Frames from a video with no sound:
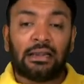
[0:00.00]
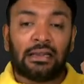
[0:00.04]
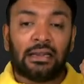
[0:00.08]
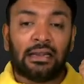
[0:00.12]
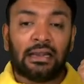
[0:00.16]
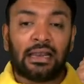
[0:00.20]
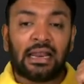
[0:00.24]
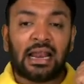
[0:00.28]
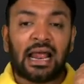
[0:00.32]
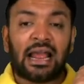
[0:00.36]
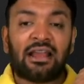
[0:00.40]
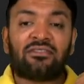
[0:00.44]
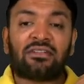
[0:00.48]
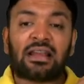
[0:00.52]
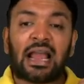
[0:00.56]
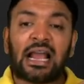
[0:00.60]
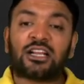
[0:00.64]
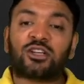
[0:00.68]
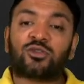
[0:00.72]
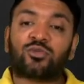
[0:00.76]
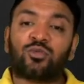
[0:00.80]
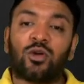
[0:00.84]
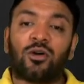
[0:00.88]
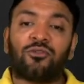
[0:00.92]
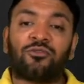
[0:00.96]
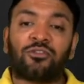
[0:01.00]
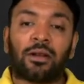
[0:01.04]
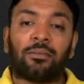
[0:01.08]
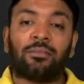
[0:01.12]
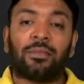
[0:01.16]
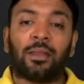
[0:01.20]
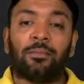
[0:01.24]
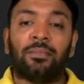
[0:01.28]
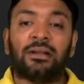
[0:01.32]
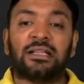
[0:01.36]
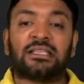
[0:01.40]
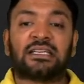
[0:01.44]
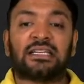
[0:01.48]
derived cash flow from
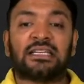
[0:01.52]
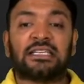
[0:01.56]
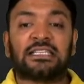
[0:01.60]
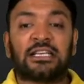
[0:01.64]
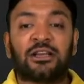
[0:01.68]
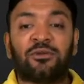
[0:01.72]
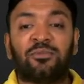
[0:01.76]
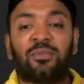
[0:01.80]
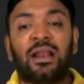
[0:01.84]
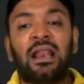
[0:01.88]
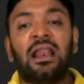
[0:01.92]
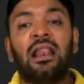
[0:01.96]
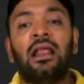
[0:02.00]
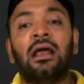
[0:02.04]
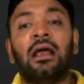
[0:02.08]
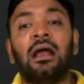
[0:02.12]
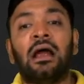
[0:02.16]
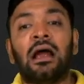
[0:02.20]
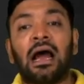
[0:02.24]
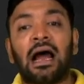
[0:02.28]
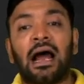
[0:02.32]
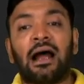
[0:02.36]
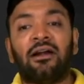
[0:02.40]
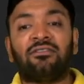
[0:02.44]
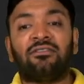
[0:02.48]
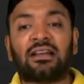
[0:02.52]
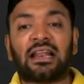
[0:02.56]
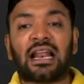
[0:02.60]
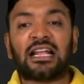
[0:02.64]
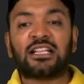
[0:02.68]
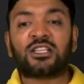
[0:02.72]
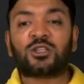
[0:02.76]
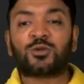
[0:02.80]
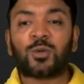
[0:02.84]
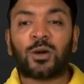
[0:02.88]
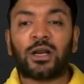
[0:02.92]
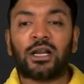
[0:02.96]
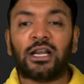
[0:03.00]
the bills receivable, I have
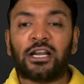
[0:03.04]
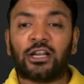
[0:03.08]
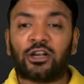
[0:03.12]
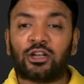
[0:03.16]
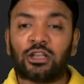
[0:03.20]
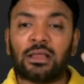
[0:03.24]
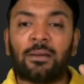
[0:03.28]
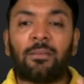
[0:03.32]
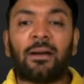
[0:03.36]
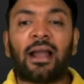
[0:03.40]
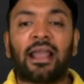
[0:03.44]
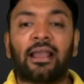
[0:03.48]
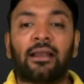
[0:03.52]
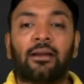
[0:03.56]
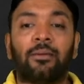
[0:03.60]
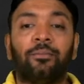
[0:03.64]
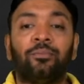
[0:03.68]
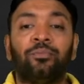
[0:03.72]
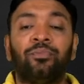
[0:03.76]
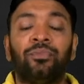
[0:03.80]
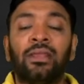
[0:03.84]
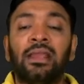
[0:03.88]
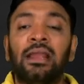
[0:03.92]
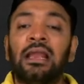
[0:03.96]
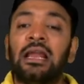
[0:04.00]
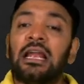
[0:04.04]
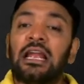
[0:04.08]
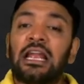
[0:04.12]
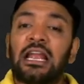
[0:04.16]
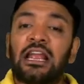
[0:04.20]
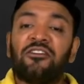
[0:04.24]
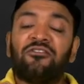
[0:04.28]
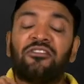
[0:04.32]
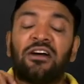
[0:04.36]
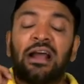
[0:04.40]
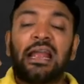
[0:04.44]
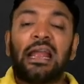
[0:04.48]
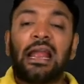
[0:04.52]
transferred it to the bank.
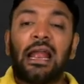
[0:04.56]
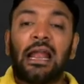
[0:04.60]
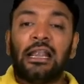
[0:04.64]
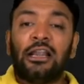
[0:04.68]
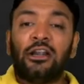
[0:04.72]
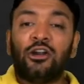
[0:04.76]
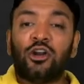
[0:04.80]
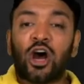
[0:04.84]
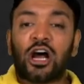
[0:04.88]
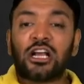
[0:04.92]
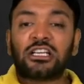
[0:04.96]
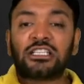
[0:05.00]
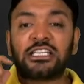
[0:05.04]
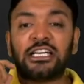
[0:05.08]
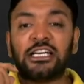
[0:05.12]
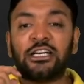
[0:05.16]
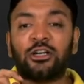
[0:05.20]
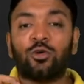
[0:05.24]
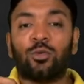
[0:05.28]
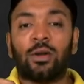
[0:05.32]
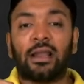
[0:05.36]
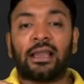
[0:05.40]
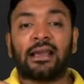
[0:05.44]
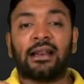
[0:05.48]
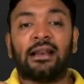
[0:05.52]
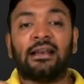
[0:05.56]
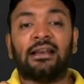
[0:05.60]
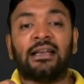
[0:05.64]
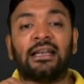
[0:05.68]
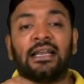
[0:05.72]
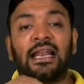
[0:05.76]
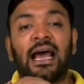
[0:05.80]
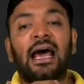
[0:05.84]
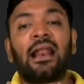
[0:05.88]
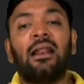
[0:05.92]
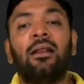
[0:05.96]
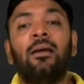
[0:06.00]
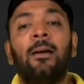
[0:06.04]
If I endorsed it to a
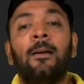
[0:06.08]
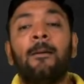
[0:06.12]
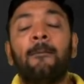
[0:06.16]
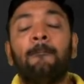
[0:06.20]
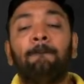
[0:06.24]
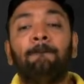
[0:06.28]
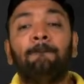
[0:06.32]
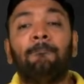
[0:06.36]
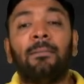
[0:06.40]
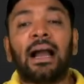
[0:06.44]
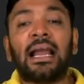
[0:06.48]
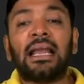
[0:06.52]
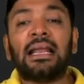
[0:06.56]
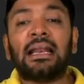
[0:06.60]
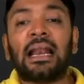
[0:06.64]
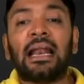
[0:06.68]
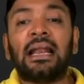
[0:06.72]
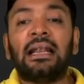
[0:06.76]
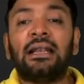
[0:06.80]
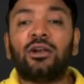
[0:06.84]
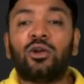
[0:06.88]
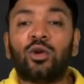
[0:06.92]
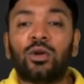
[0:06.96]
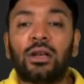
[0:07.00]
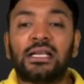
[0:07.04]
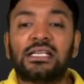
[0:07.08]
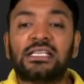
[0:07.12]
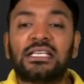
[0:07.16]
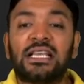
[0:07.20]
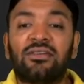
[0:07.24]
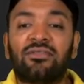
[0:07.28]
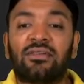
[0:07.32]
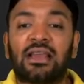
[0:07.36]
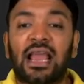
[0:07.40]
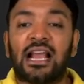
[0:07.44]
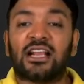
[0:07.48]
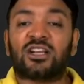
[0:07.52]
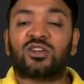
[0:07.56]
creditor, my right to
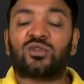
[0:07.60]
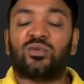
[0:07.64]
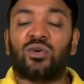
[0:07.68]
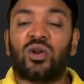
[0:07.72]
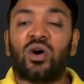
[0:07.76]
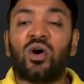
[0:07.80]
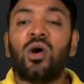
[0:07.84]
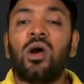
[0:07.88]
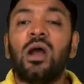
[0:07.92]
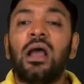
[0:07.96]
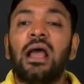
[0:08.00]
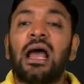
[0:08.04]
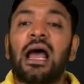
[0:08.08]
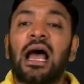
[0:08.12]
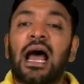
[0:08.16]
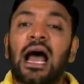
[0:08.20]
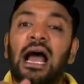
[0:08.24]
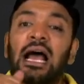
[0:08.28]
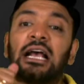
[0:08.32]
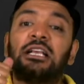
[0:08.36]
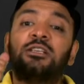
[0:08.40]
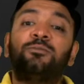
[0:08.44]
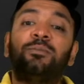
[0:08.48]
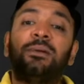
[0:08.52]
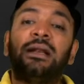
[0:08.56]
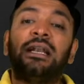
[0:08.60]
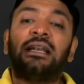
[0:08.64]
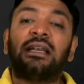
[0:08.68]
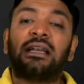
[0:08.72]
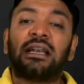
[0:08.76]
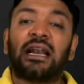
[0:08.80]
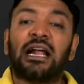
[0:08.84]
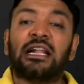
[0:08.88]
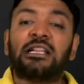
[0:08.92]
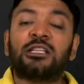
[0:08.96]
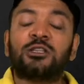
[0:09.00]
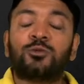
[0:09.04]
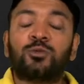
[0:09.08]
receive cash flow has been
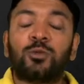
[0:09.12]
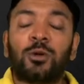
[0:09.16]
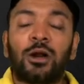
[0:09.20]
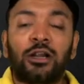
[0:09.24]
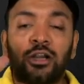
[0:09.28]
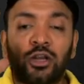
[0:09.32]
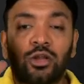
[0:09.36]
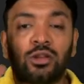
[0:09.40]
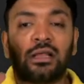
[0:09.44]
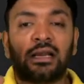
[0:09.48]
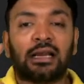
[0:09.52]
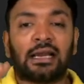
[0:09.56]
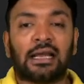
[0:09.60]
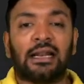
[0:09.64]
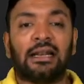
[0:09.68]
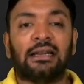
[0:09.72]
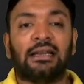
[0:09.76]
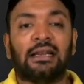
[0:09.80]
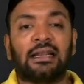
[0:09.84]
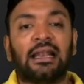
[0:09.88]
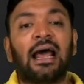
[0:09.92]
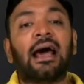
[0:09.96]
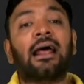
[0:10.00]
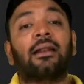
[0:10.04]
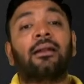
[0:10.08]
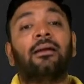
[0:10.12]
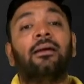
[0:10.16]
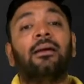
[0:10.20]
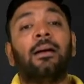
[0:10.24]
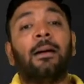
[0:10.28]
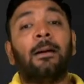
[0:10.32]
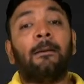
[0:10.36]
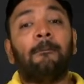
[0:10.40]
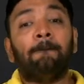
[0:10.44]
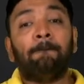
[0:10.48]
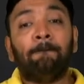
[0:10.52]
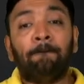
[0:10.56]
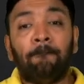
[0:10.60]
transferred to the creditor.
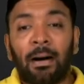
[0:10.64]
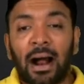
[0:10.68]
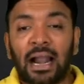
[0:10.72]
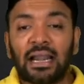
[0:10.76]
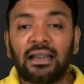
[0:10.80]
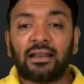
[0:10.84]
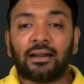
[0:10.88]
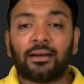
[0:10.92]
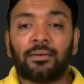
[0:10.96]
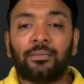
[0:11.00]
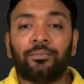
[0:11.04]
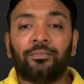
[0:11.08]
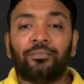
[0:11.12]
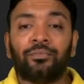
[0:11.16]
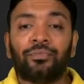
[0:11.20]
But